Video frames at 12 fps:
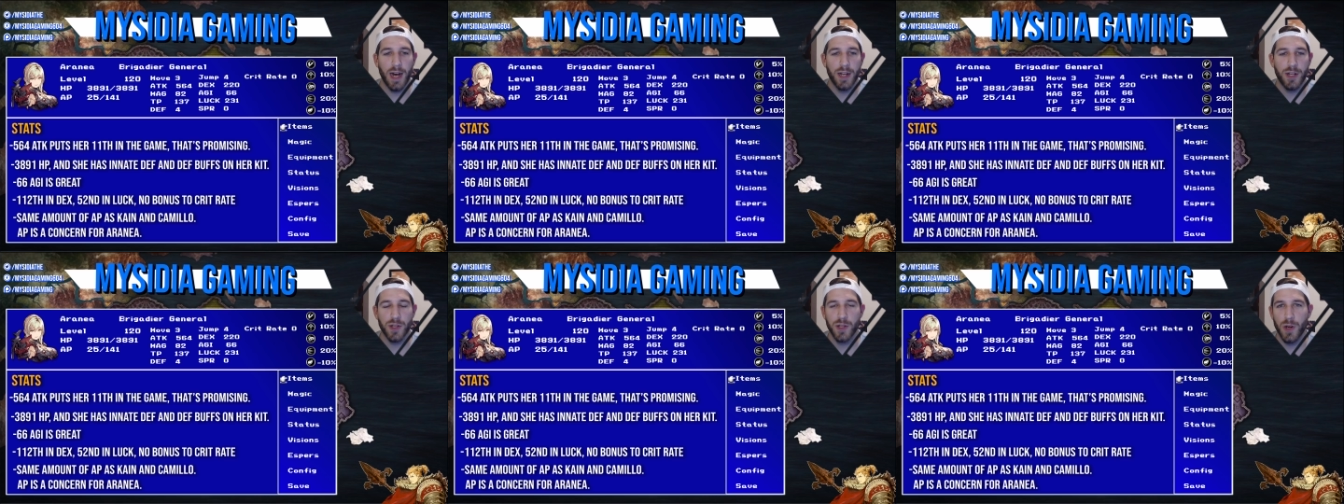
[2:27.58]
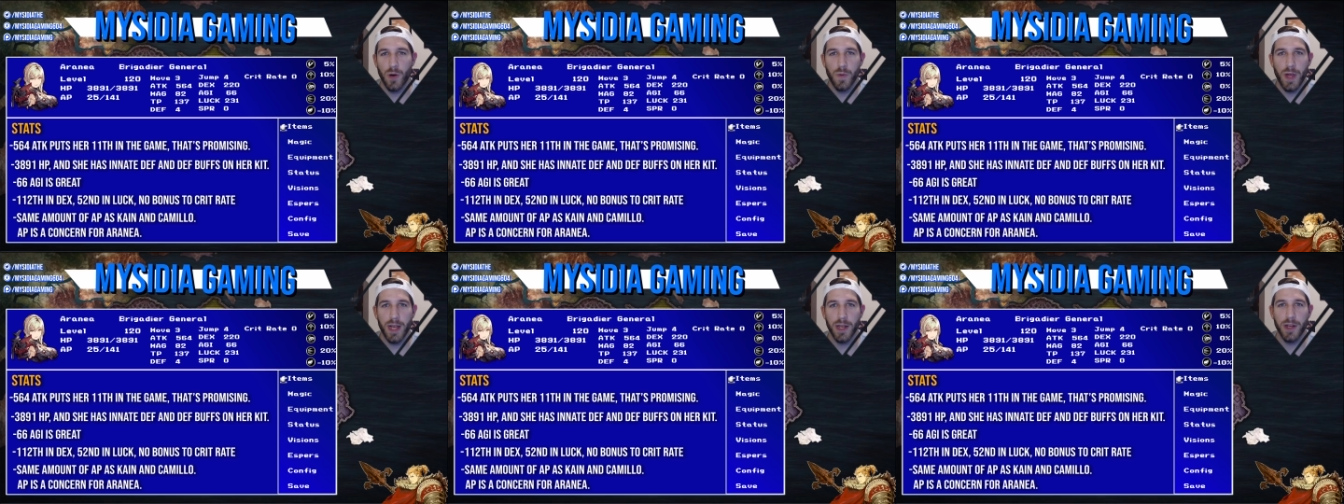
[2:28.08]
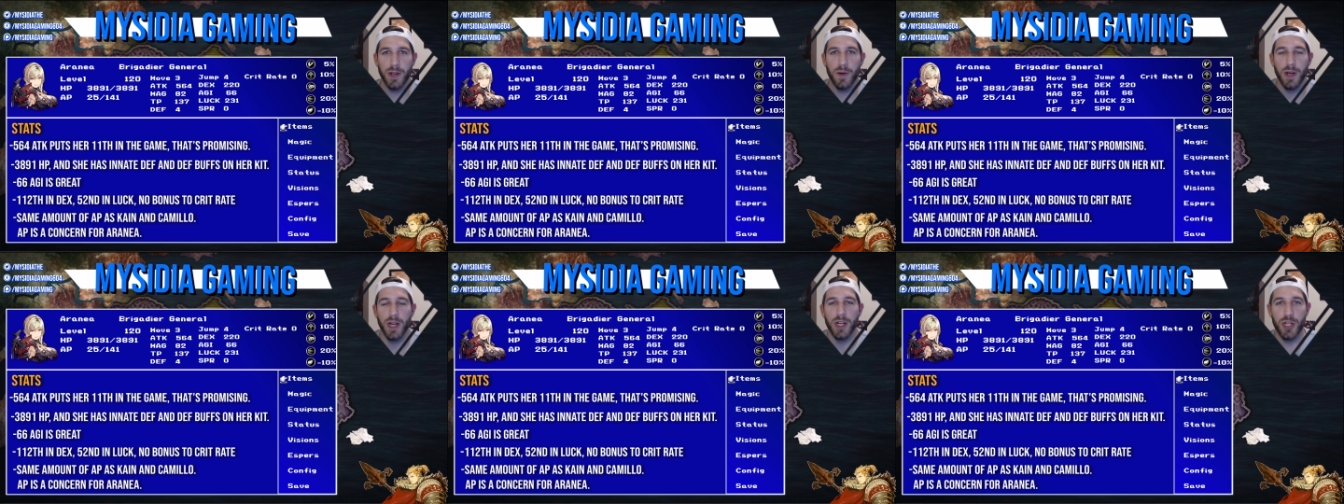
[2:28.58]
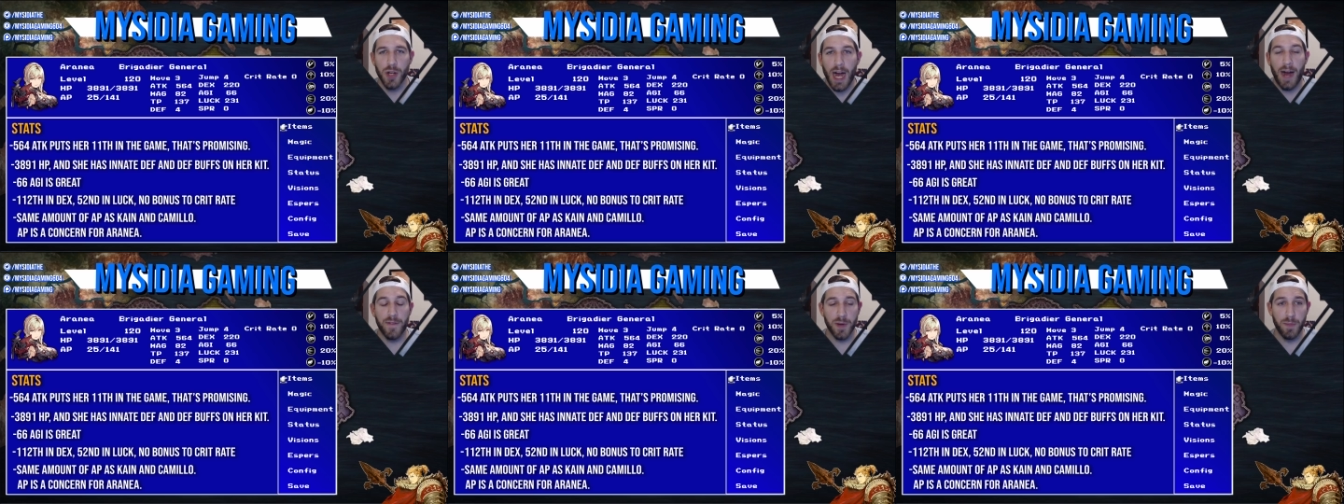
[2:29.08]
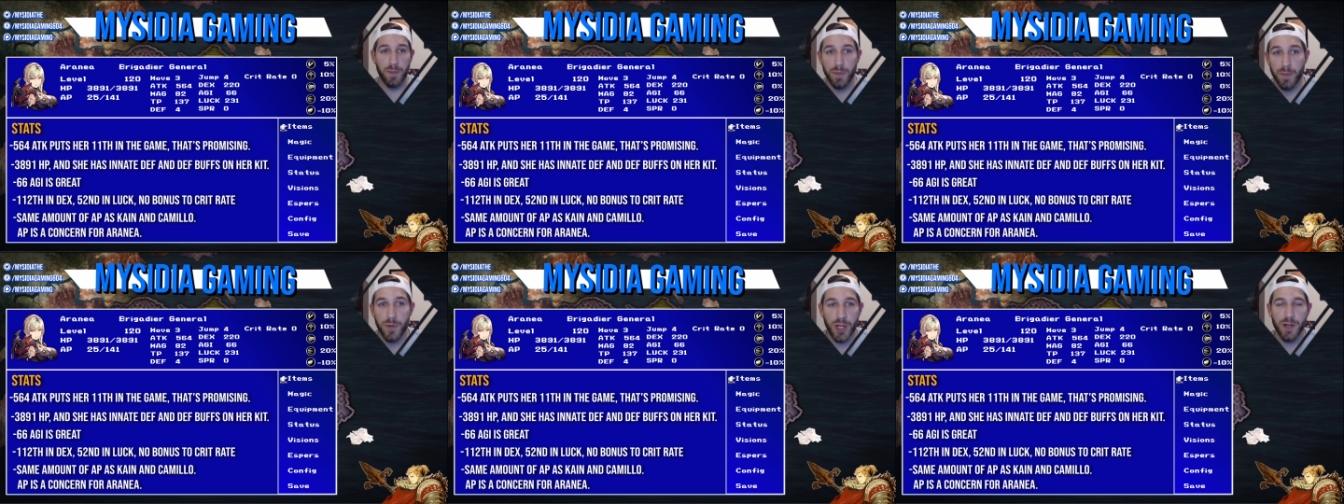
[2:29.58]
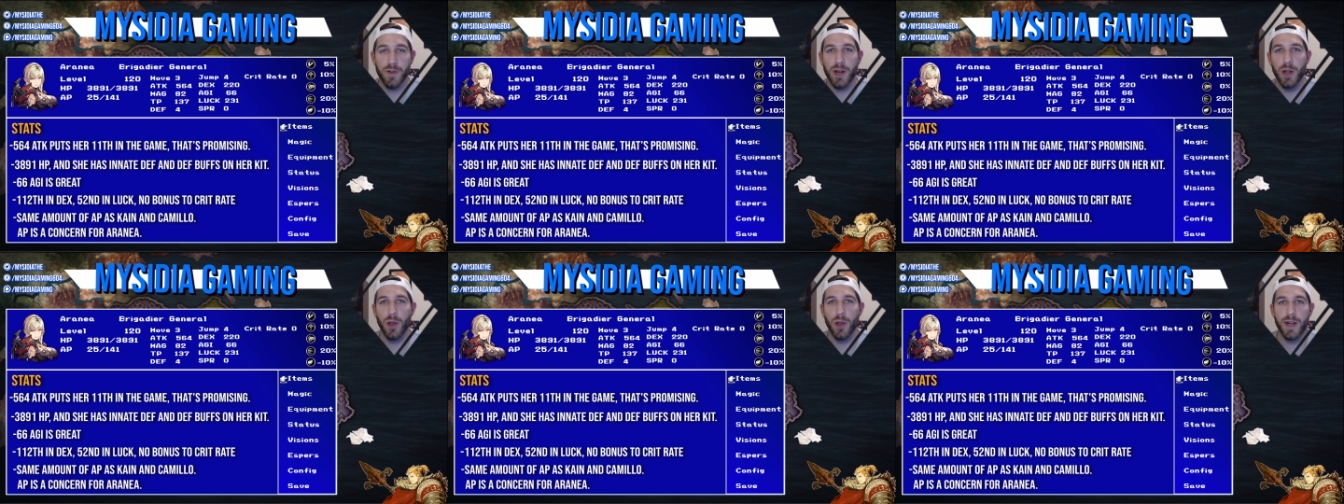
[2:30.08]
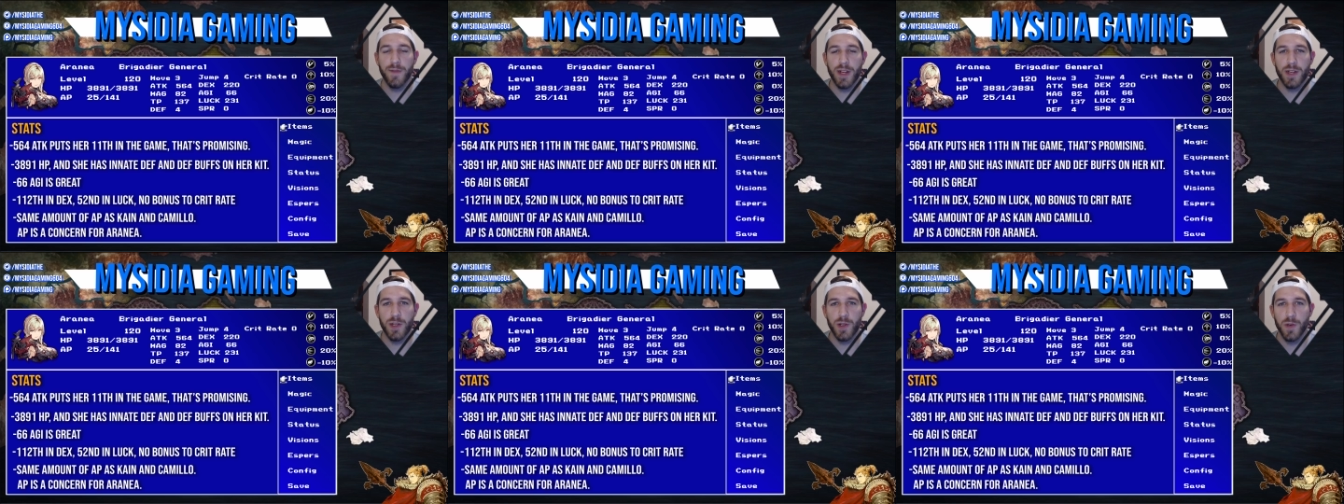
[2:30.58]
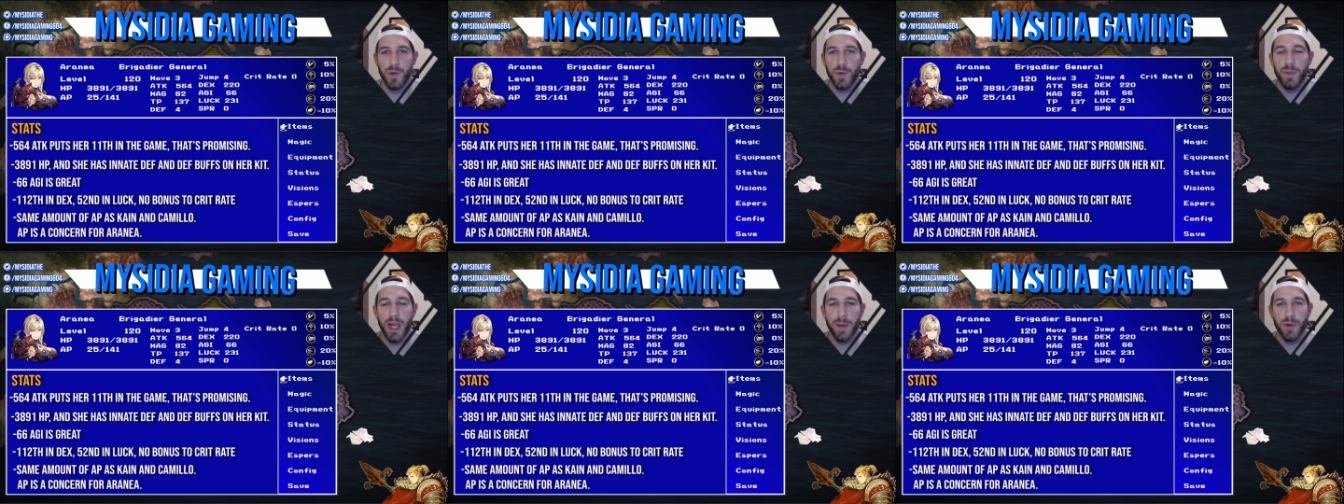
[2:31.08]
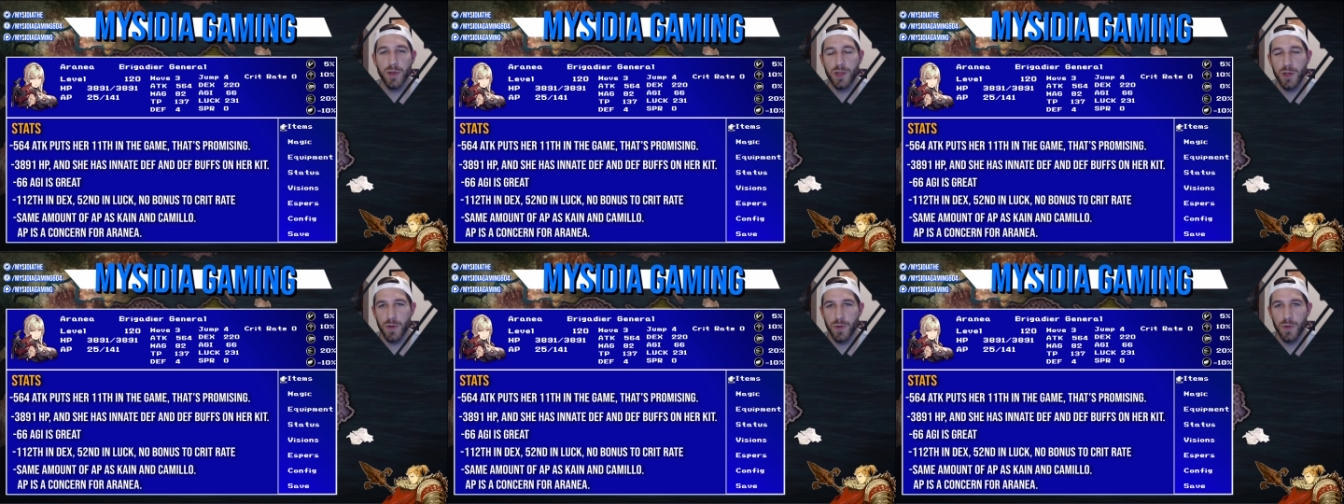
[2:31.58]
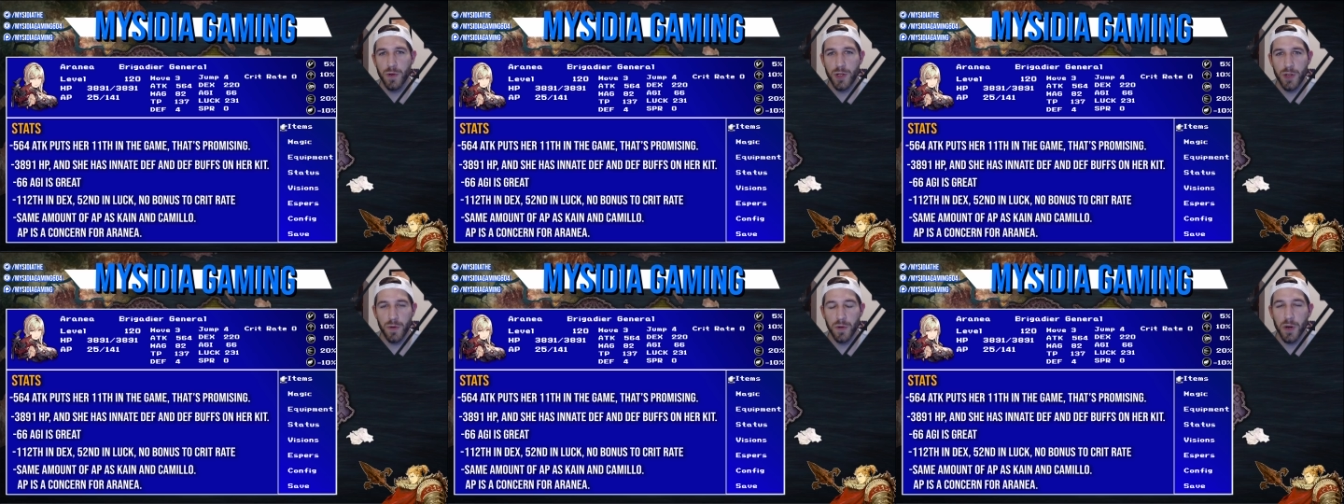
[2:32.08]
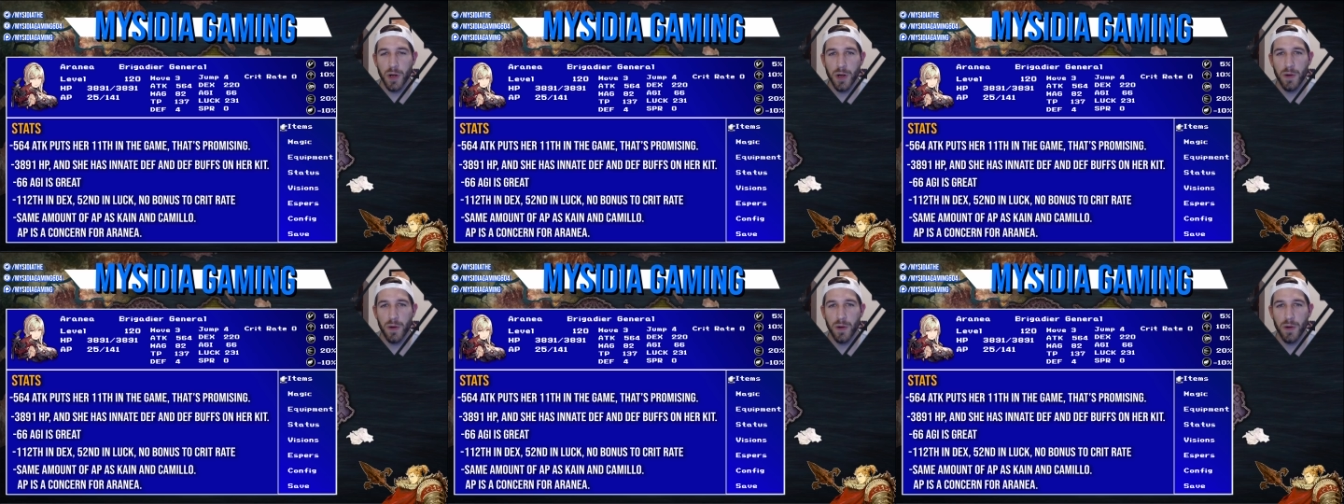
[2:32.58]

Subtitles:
just know that, you know, she'll have to generate a lot of it to be able to do